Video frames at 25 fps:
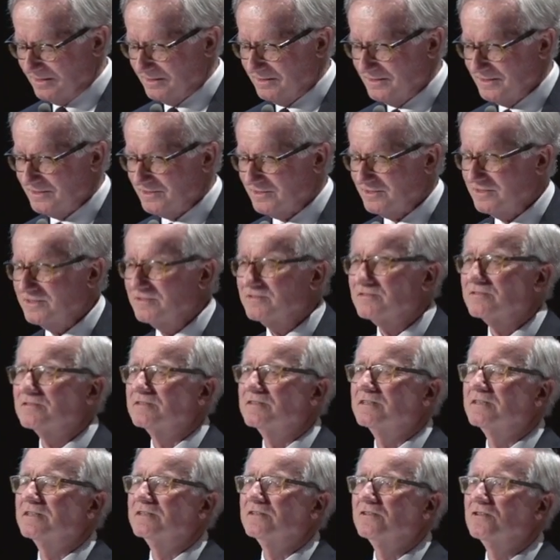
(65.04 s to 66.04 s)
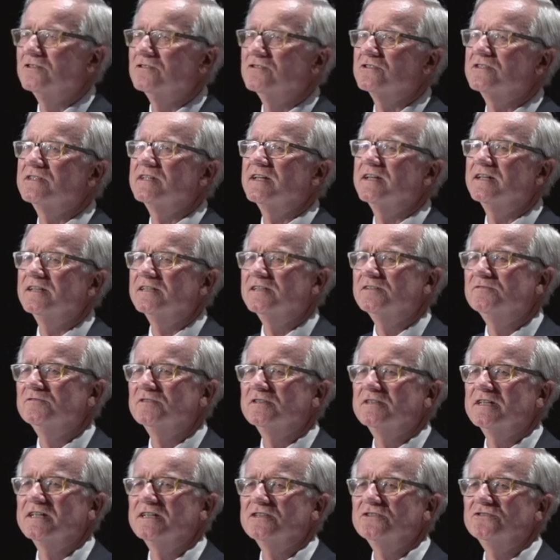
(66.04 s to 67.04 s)
This is a long-standing
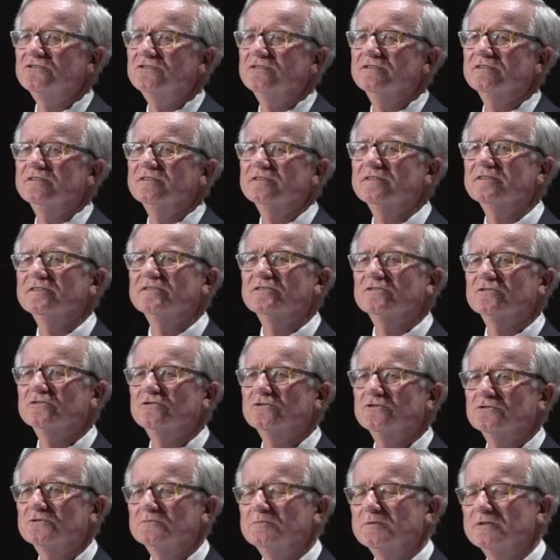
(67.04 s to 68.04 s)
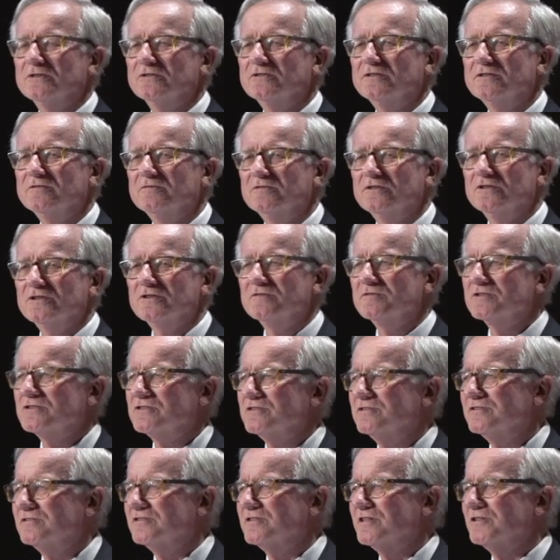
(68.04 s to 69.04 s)
invitation, and it's caused me a degree of
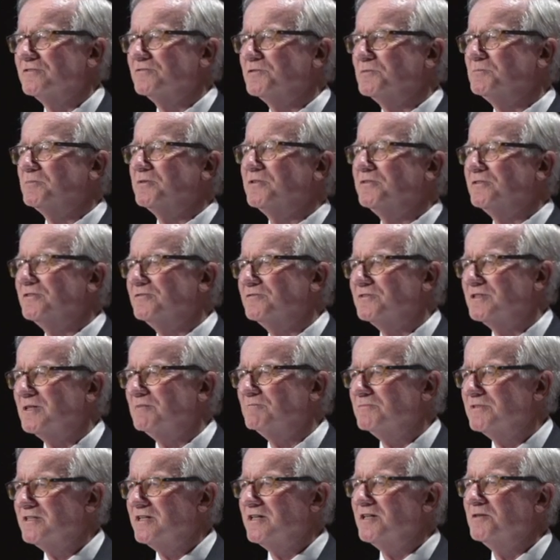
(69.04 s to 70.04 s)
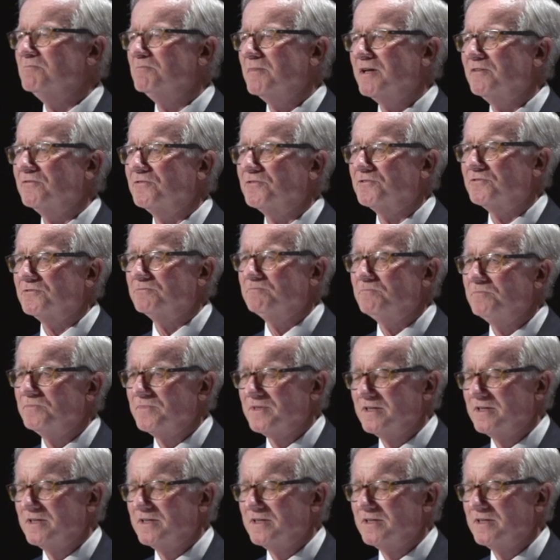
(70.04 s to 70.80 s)
nervousness over a period of some 10 months.